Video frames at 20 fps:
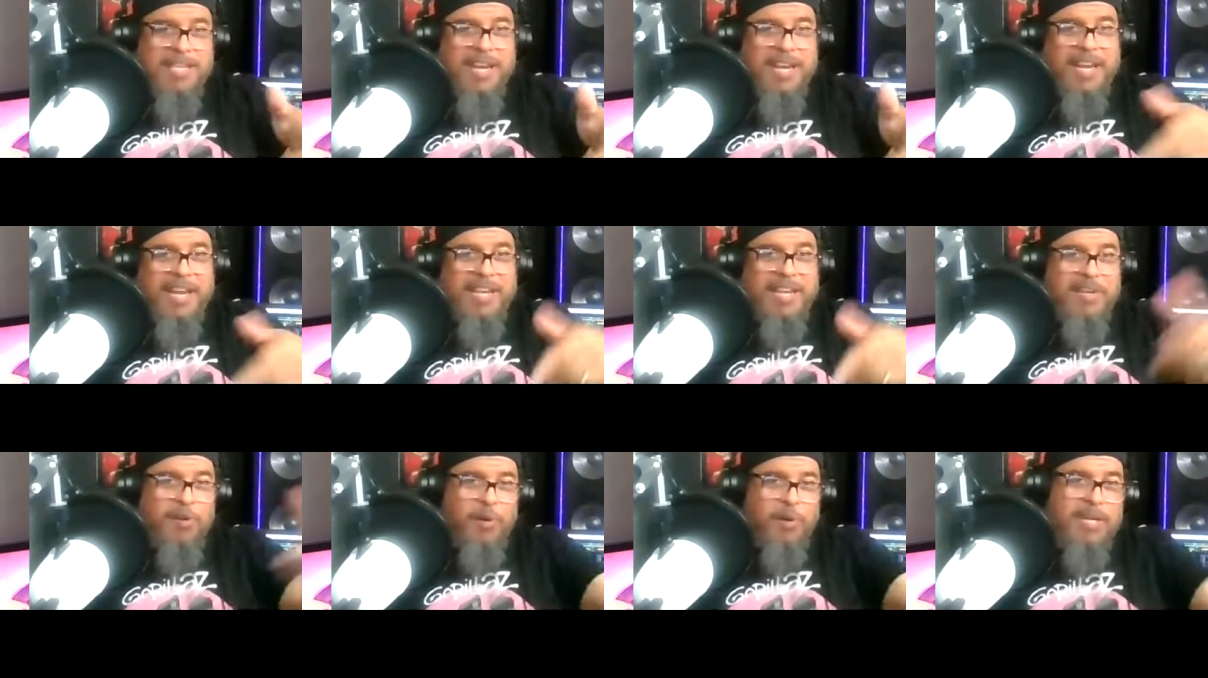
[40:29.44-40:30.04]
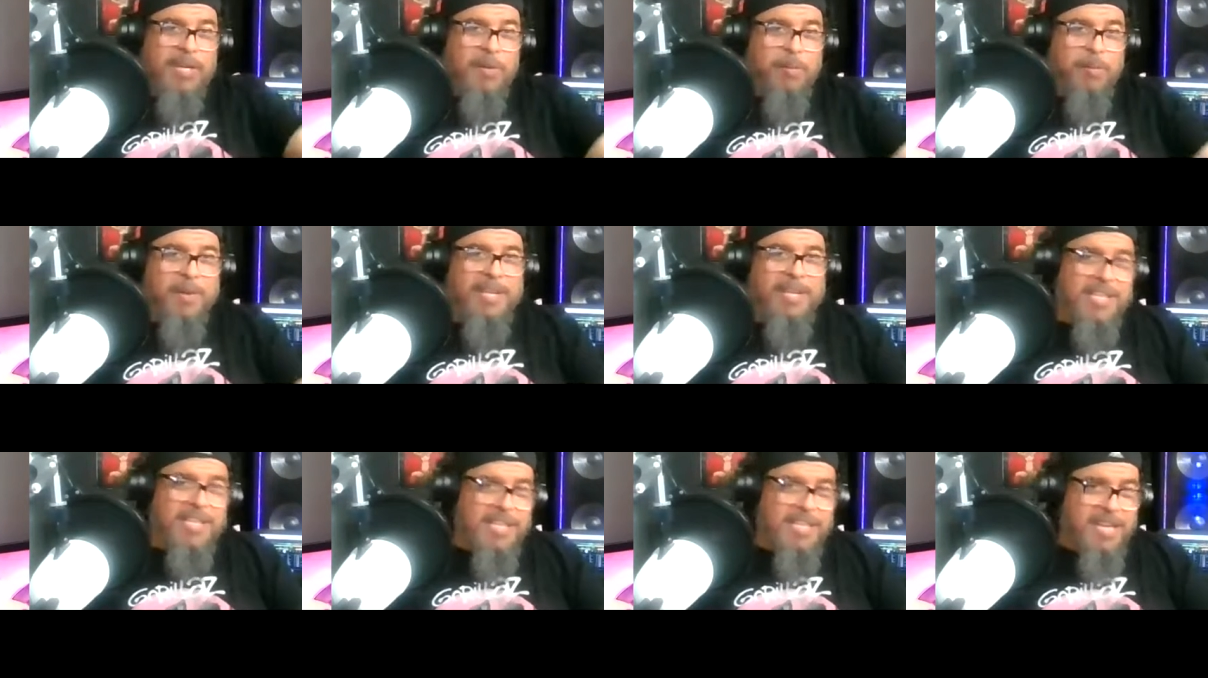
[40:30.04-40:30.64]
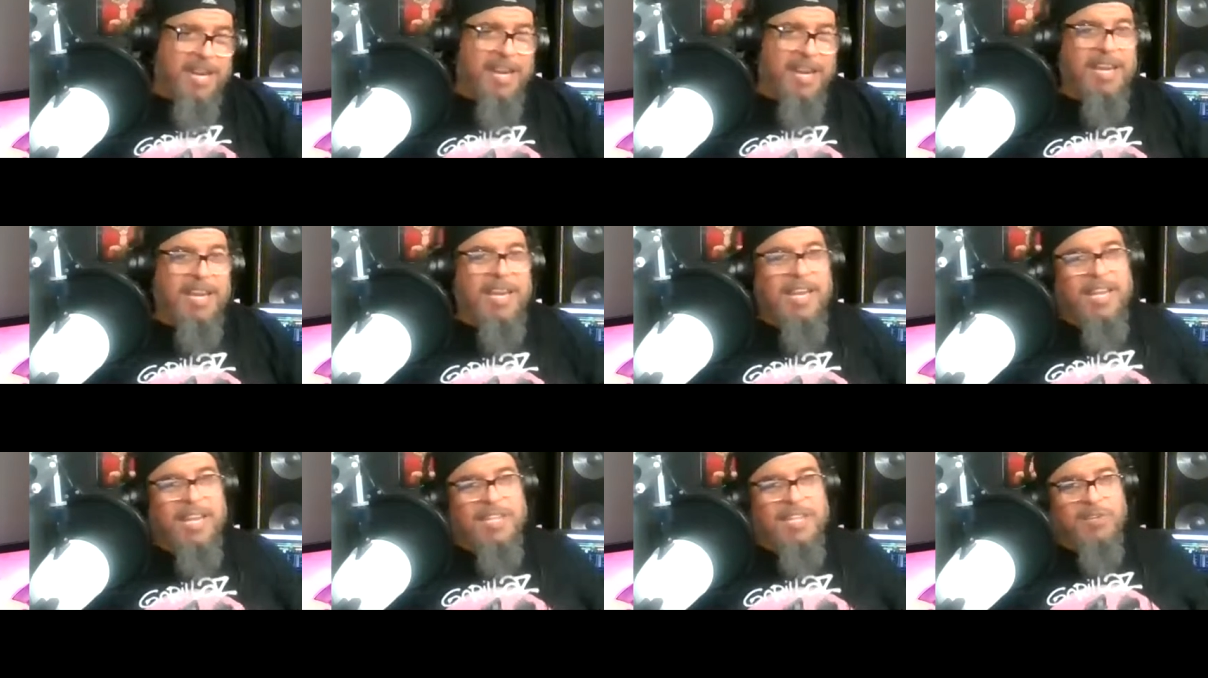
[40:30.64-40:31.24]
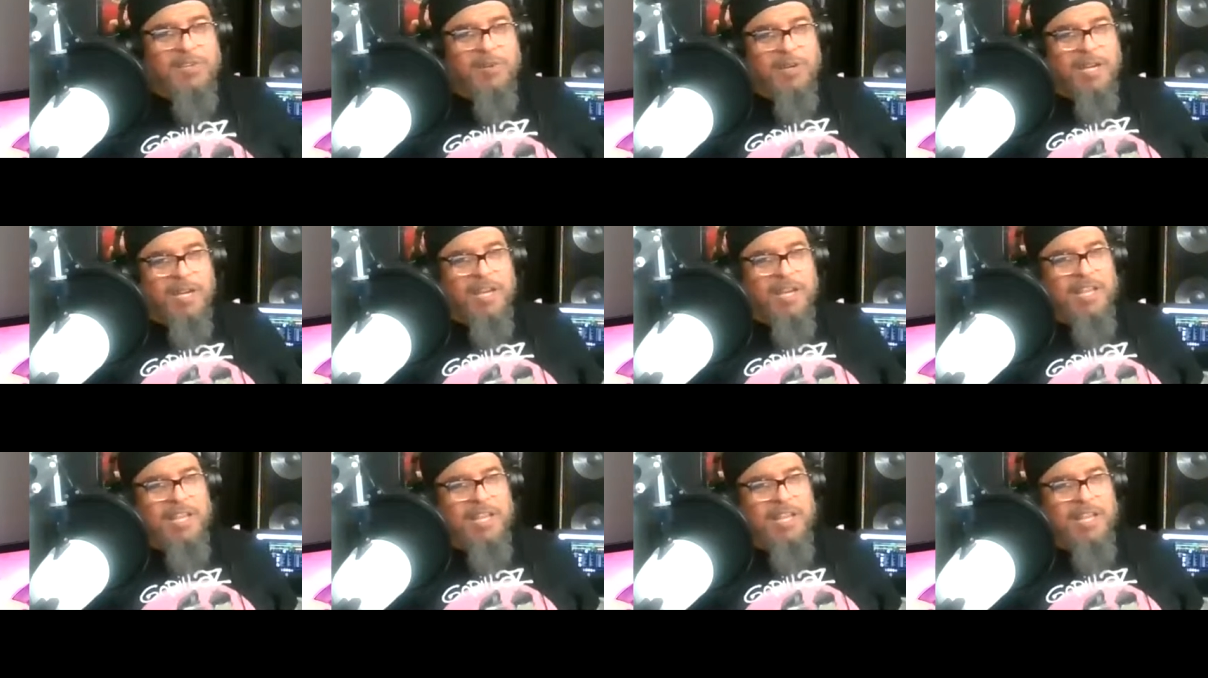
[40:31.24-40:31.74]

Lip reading: guy and directed by this guy. So you kind